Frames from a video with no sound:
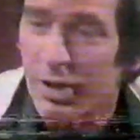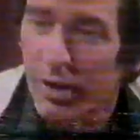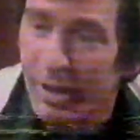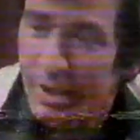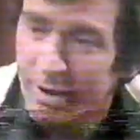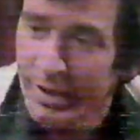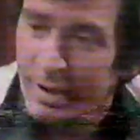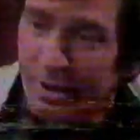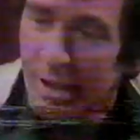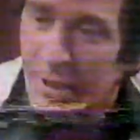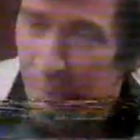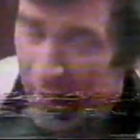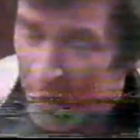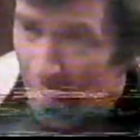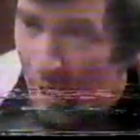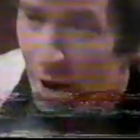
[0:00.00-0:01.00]
all right.
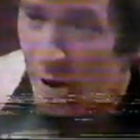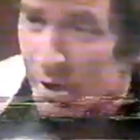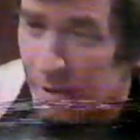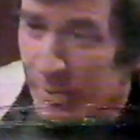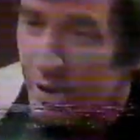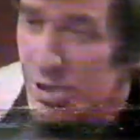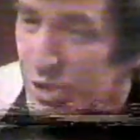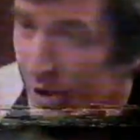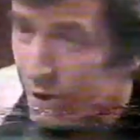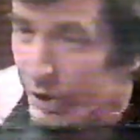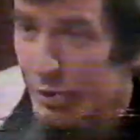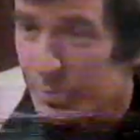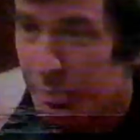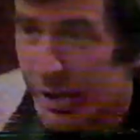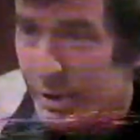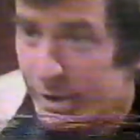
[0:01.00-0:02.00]
That by marrying me, she'd
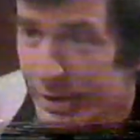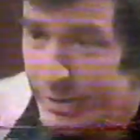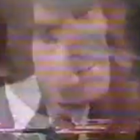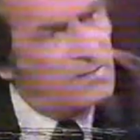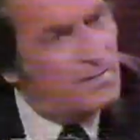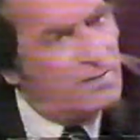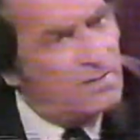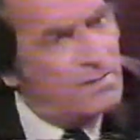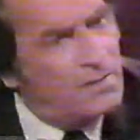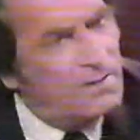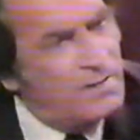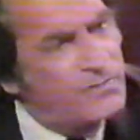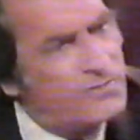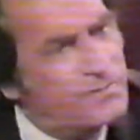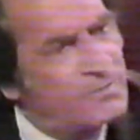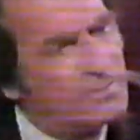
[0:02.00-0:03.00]
hurt me.
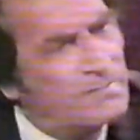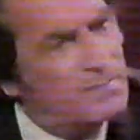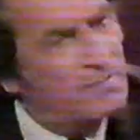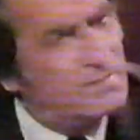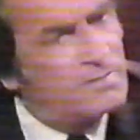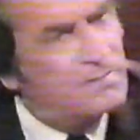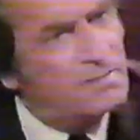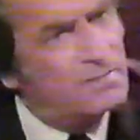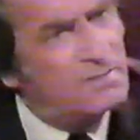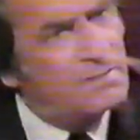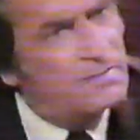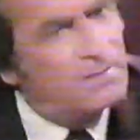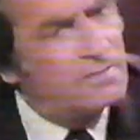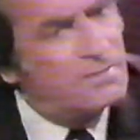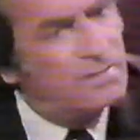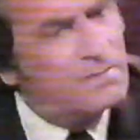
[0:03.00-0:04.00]
Hurt you?
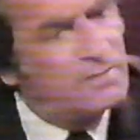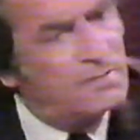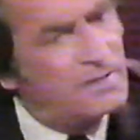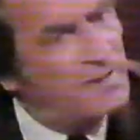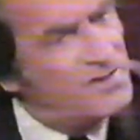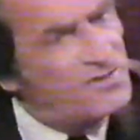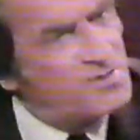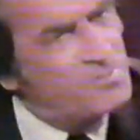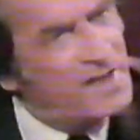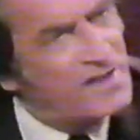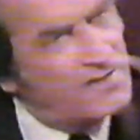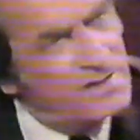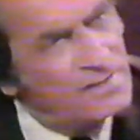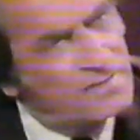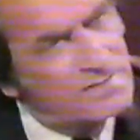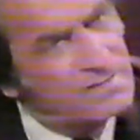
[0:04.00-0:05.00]
That doesn't make
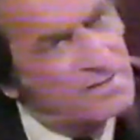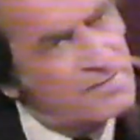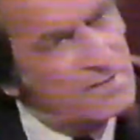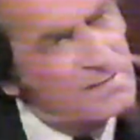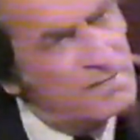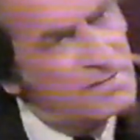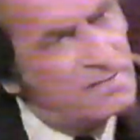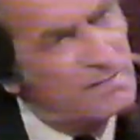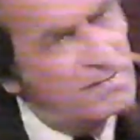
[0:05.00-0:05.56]
sense, does it?